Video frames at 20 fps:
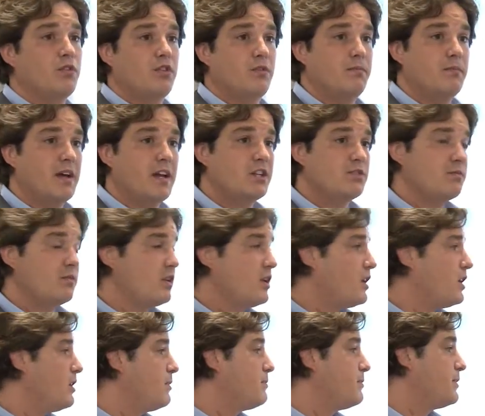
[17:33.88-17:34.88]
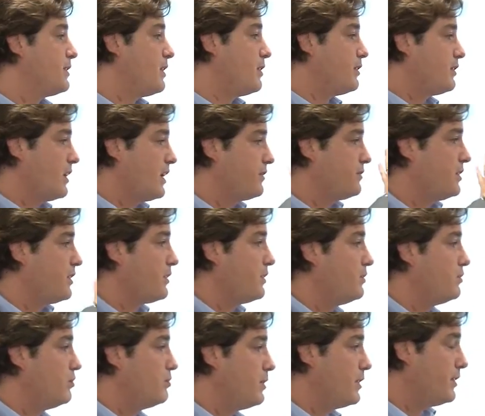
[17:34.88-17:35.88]
was the management arm that was had
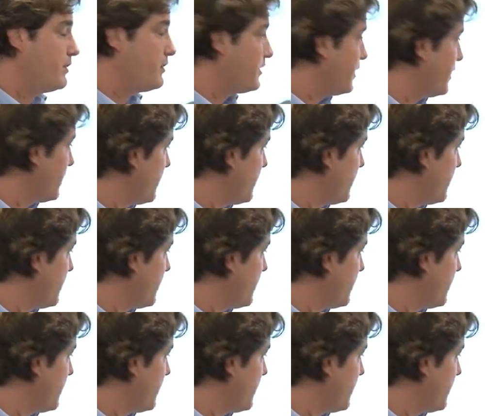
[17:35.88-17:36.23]
nothing to do but it's